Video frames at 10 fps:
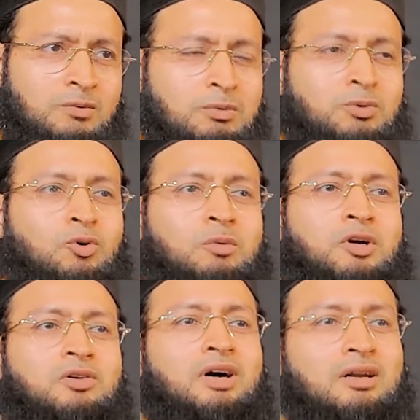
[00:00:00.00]
When you talk
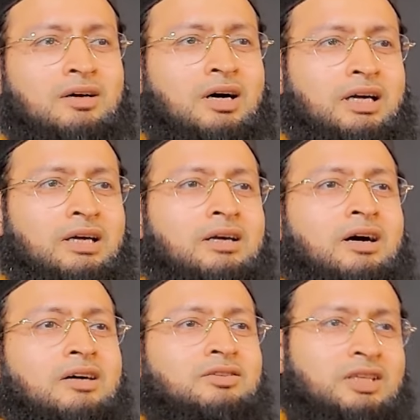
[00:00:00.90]
about khanqah-e
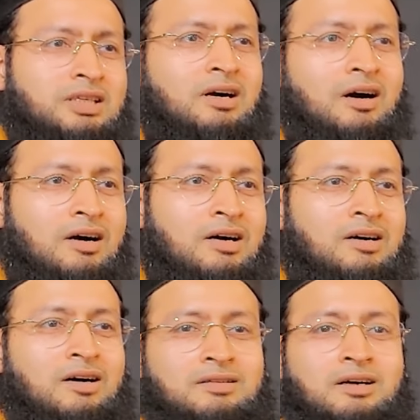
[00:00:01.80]
qadriya,
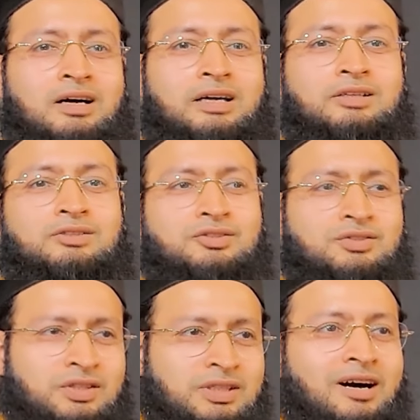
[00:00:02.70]
khanqah-e
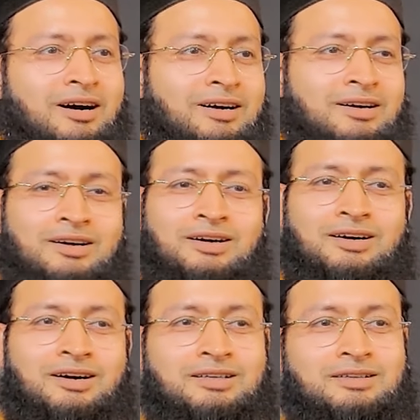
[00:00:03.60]
chishtiya,
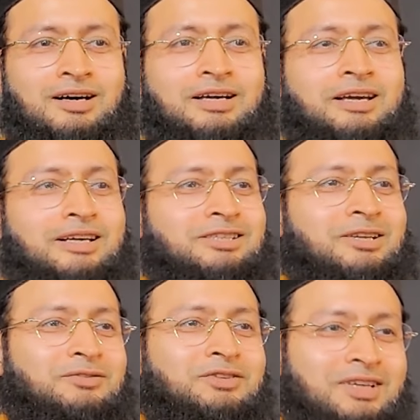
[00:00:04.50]
khanqah-e
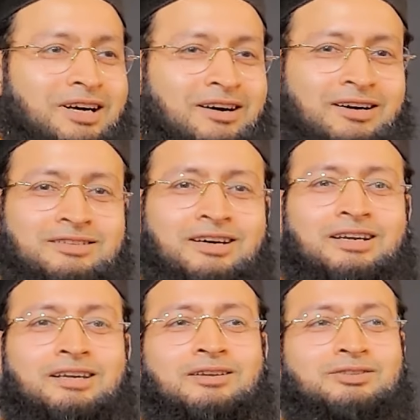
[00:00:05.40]
ashrafiya,
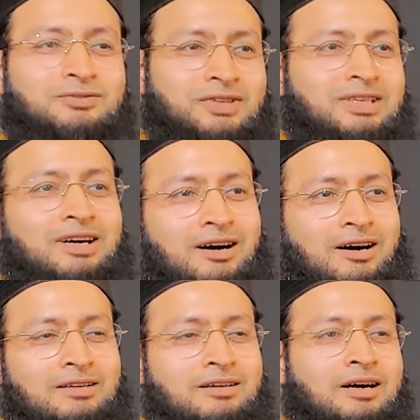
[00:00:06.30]
khanqah-e razviya,
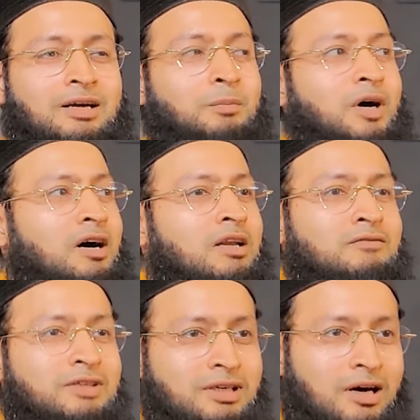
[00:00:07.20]
khanqah-e
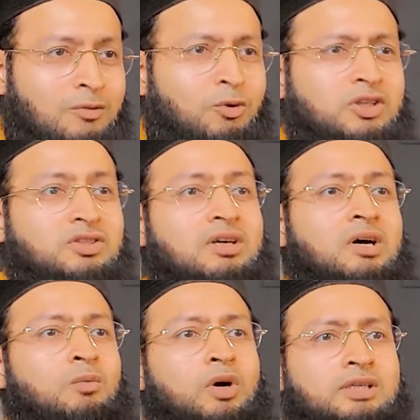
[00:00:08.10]
ba'alaviya,
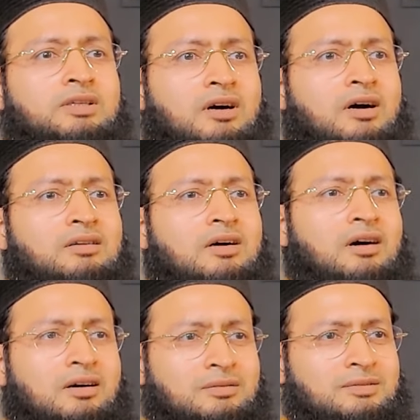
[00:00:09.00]
what is a
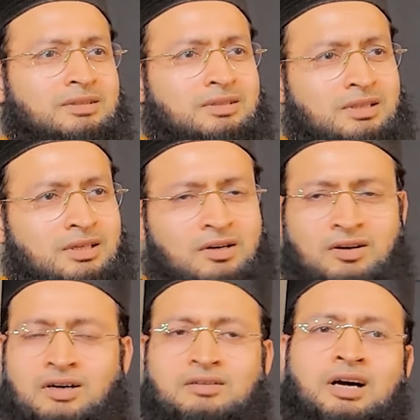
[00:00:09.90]
khanqah?
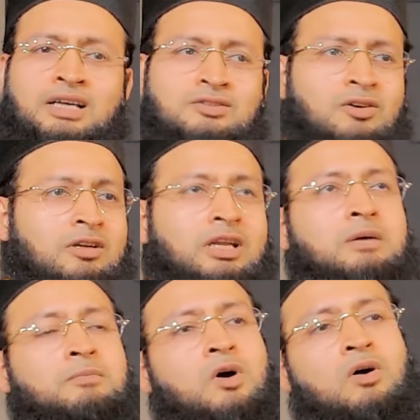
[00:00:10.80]
Khanqah is not a
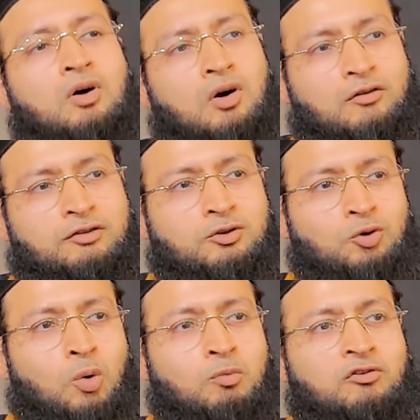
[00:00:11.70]
name of a
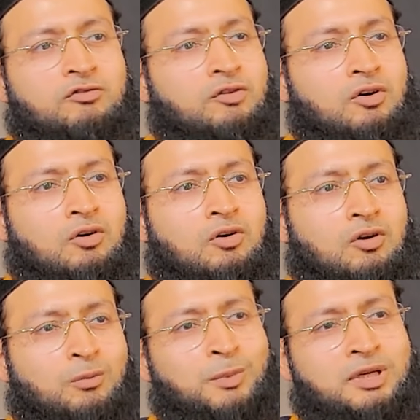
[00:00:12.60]
dome of
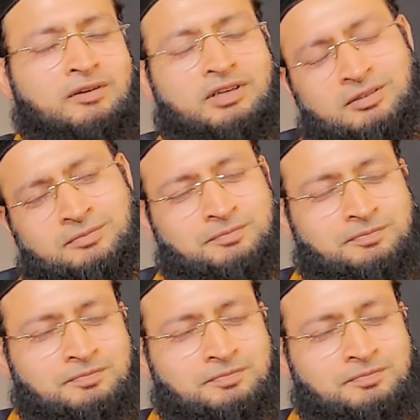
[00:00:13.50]
or a minaret.